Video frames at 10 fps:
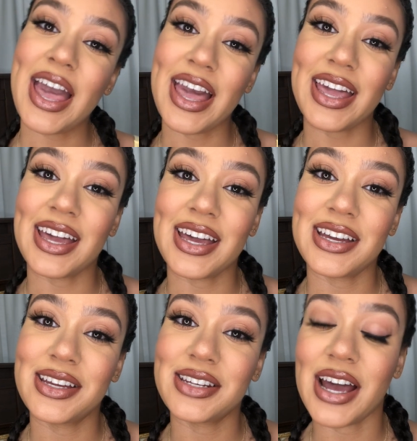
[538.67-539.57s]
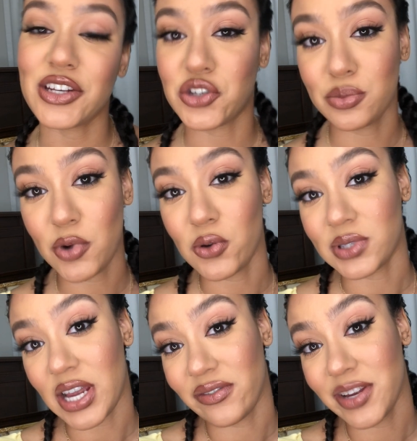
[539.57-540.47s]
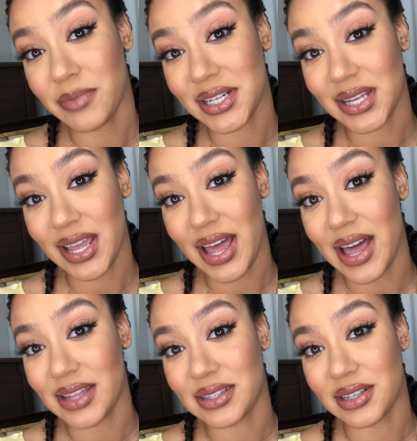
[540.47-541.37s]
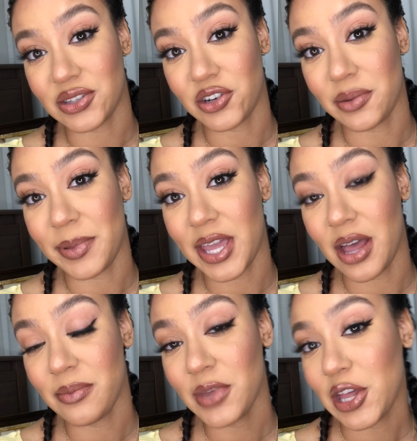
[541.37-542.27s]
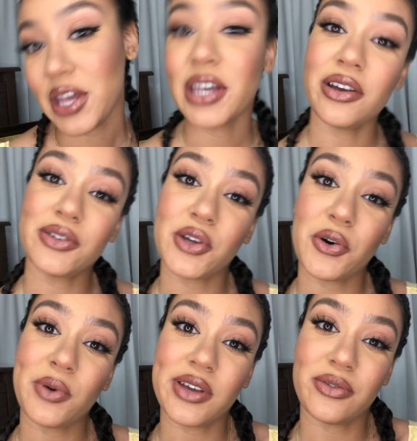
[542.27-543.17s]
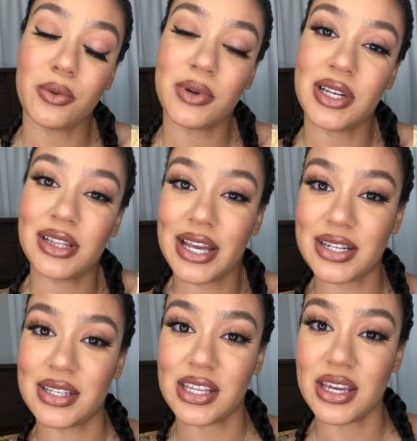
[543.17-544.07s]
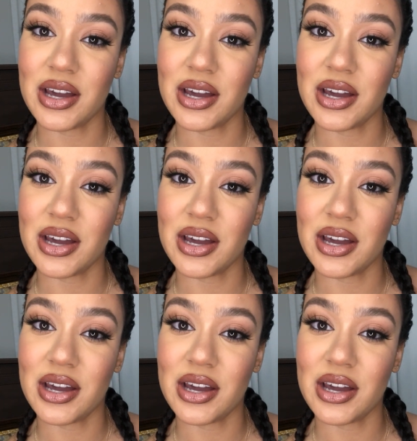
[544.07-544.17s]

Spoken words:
And I do post every Monday at 6:30 p.m. So if you would like to see